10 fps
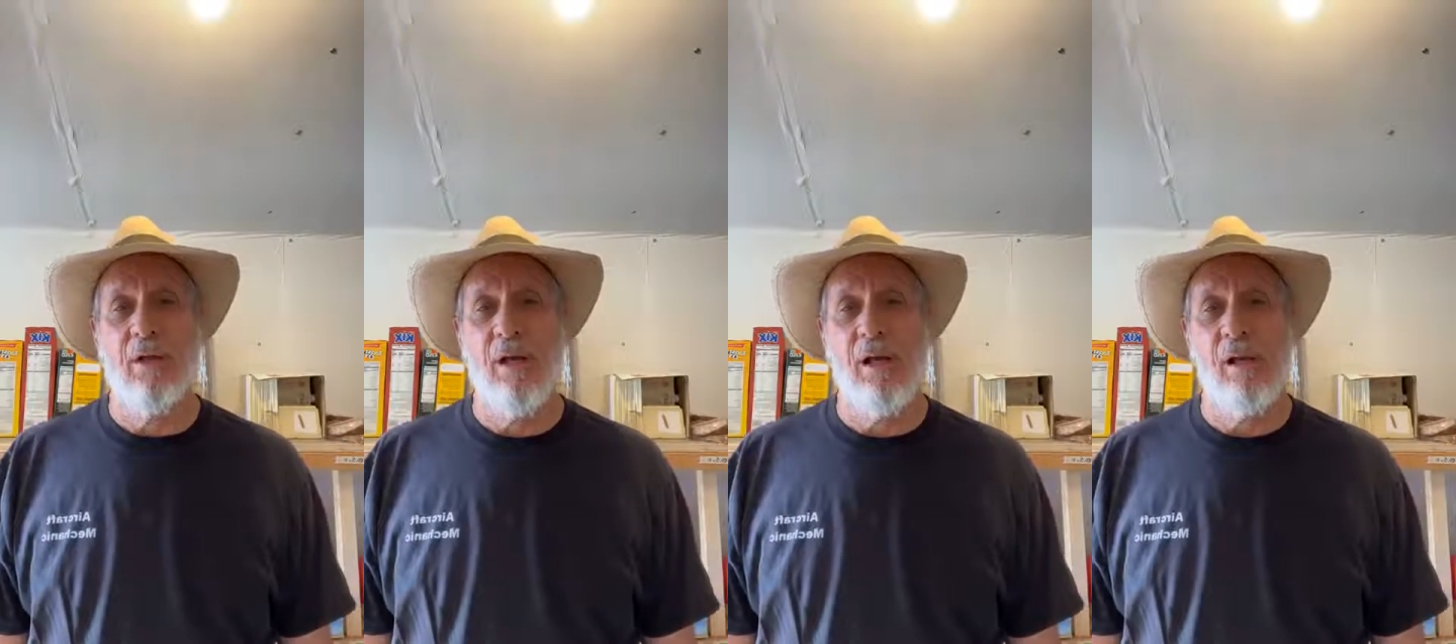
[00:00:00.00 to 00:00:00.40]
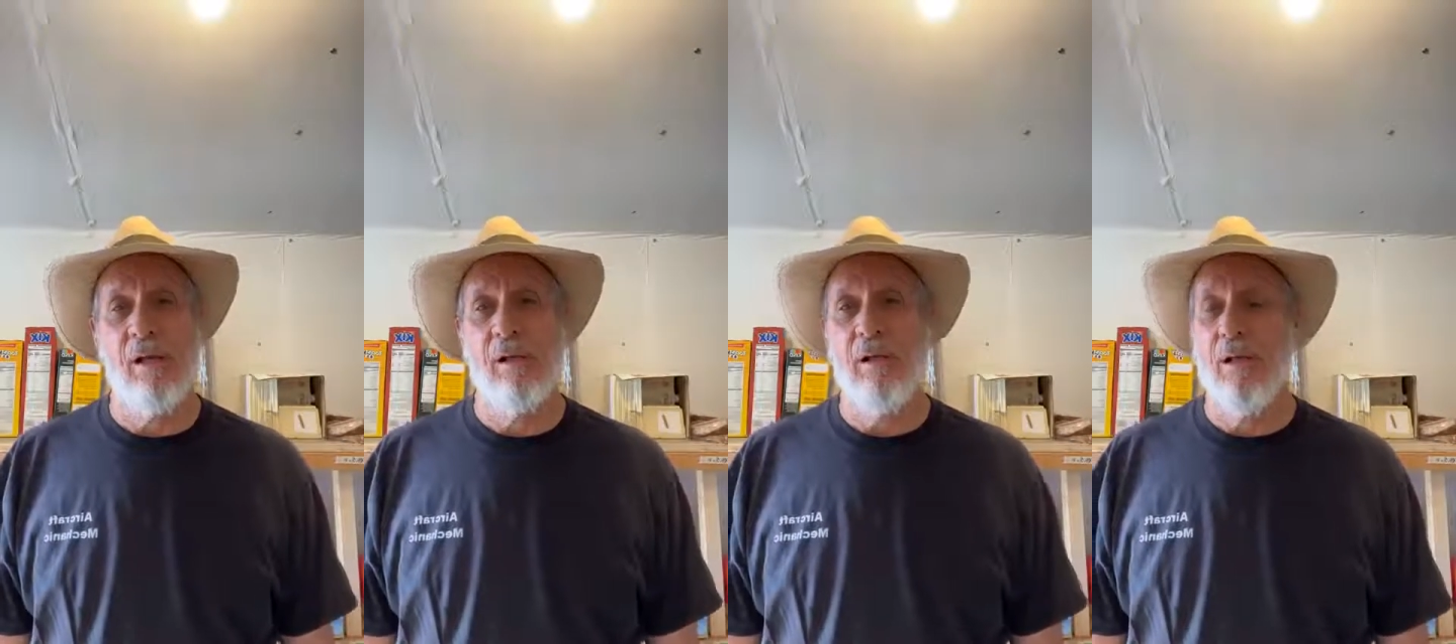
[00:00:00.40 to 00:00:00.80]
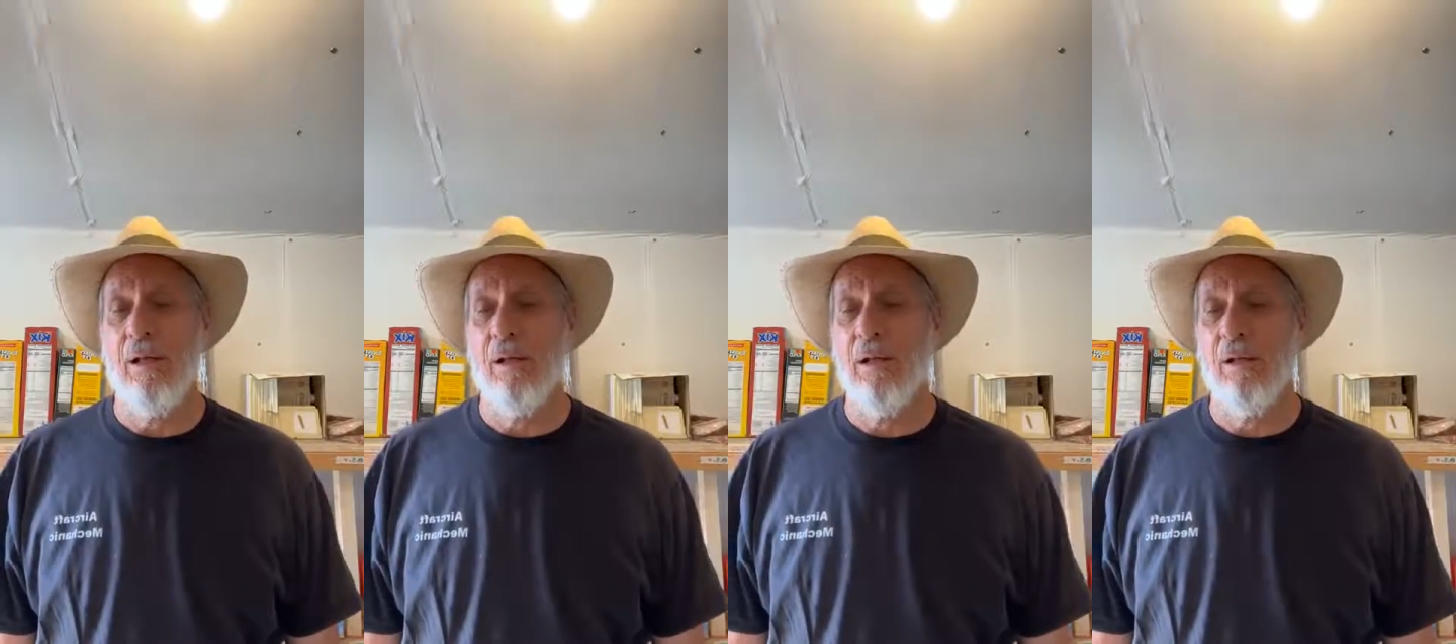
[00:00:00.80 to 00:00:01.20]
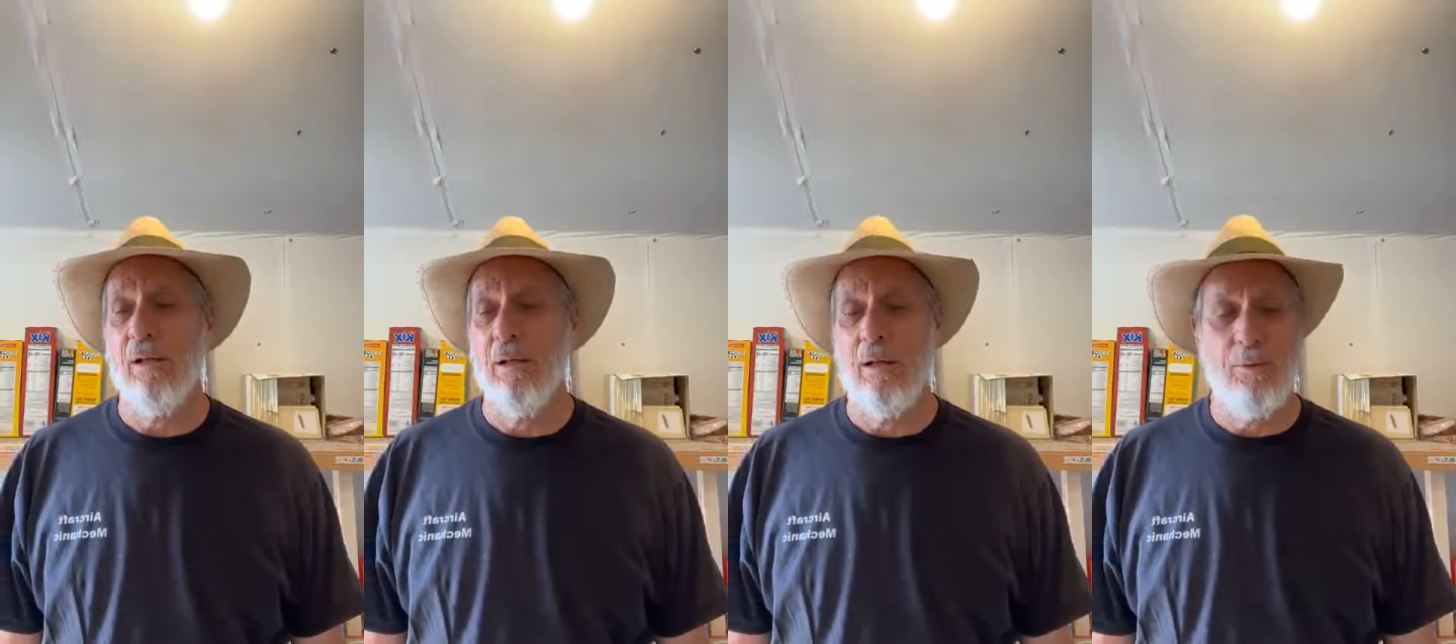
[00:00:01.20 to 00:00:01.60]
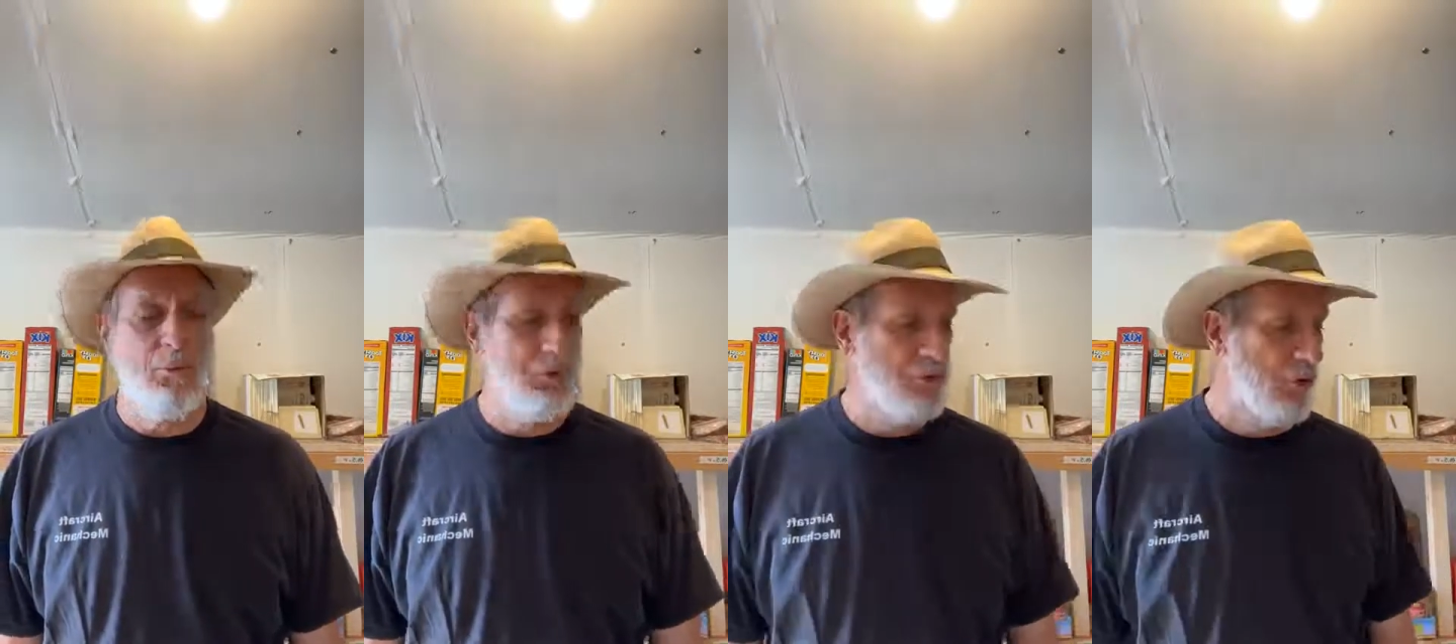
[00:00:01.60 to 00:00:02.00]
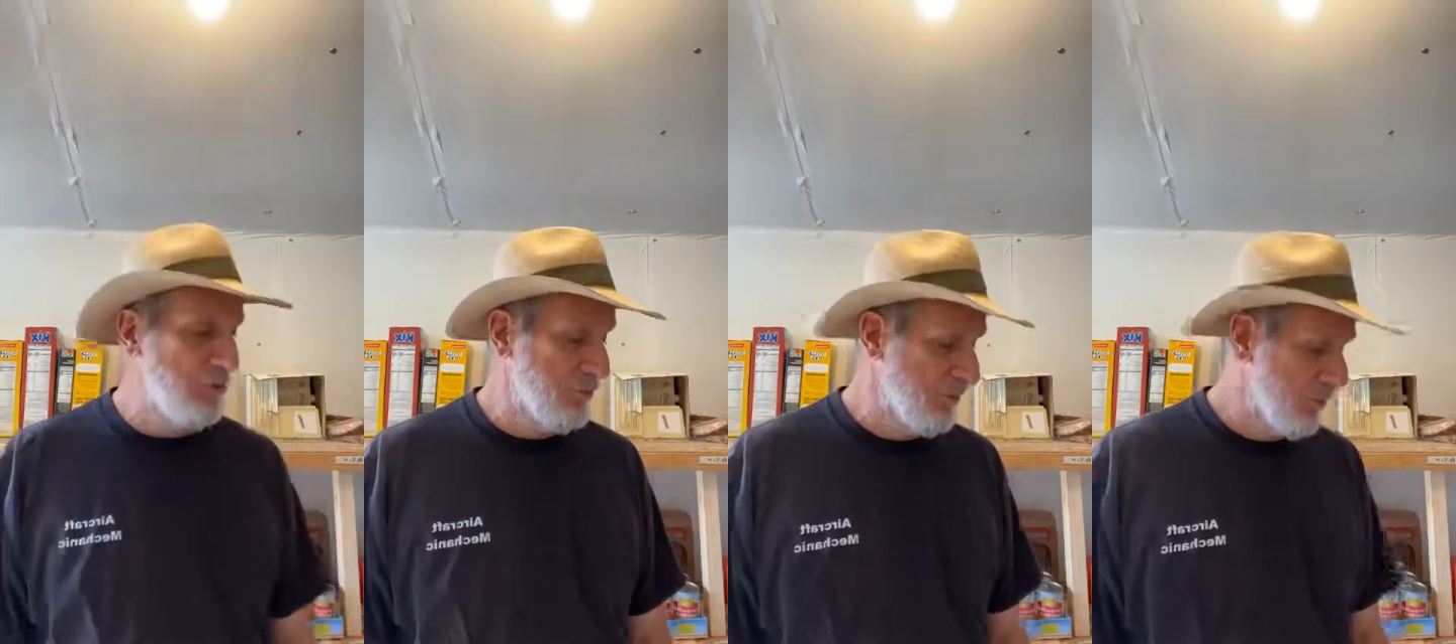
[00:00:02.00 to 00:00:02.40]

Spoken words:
and we're so